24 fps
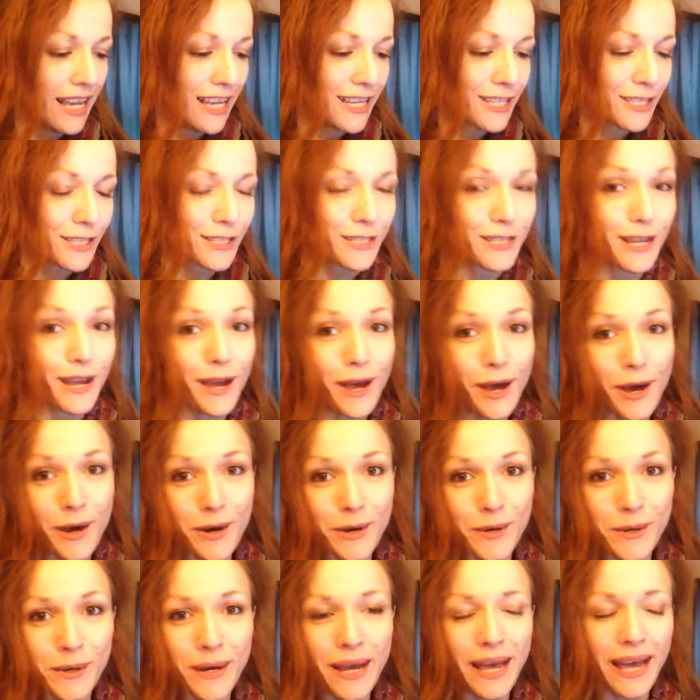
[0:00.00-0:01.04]

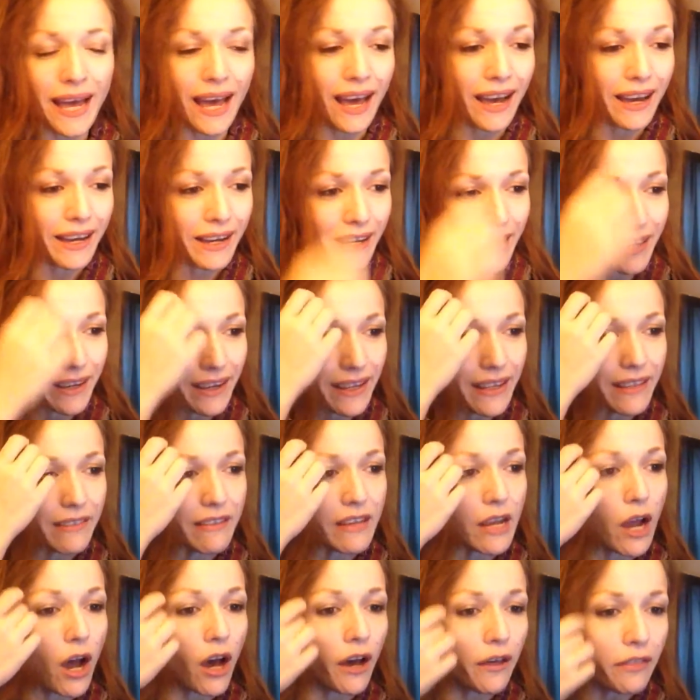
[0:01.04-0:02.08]
So,
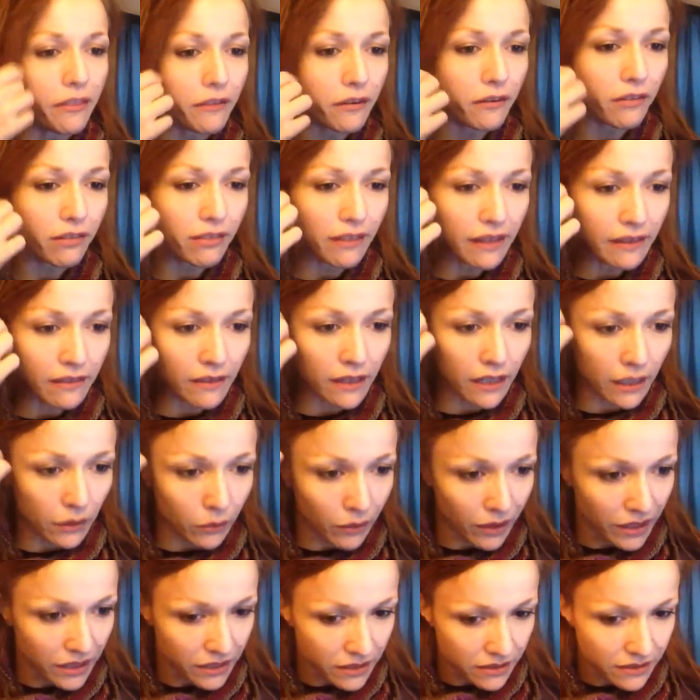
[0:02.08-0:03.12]
the other thing that I
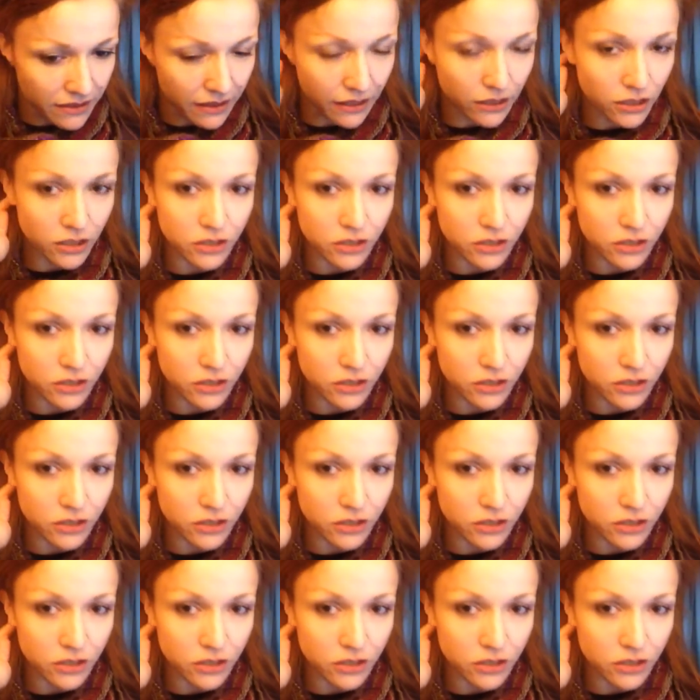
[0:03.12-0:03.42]
wanted to say,